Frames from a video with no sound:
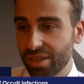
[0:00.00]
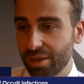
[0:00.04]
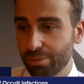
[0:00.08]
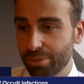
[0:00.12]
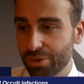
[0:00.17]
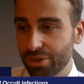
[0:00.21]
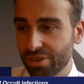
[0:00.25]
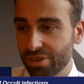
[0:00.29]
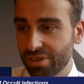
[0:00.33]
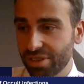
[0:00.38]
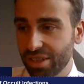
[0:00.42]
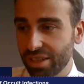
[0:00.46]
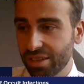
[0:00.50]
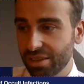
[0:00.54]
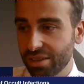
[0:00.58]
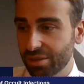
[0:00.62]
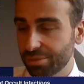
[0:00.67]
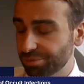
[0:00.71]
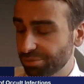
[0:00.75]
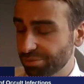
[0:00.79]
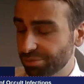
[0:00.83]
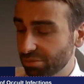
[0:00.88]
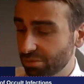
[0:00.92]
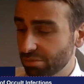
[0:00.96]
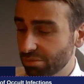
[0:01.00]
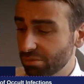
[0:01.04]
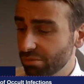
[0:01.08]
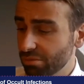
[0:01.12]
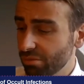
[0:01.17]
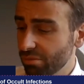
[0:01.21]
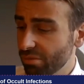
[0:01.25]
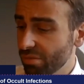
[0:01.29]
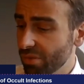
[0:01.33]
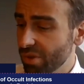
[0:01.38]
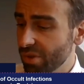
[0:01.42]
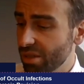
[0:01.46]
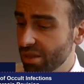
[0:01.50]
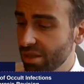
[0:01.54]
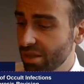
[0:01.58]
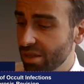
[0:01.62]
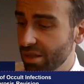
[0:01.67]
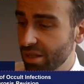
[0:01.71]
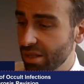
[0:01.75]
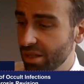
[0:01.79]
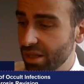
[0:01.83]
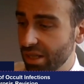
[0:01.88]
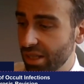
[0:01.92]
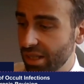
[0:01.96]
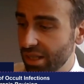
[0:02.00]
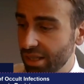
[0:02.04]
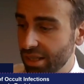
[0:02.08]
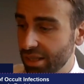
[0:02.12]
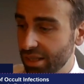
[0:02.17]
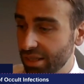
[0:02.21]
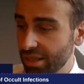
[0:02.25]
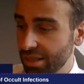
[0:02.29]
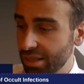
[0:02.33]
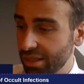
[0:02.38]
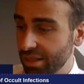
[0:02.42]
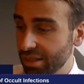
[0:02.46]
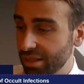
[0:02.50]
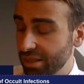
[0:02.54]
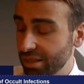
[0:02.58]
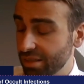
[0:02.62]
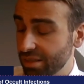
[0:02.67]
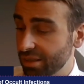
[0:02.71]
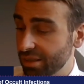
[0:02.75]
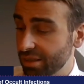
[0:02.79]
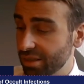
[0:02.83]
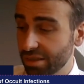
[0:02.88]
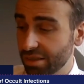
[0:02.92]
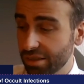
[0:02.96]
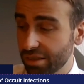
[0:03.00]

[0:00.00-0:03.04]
10%. And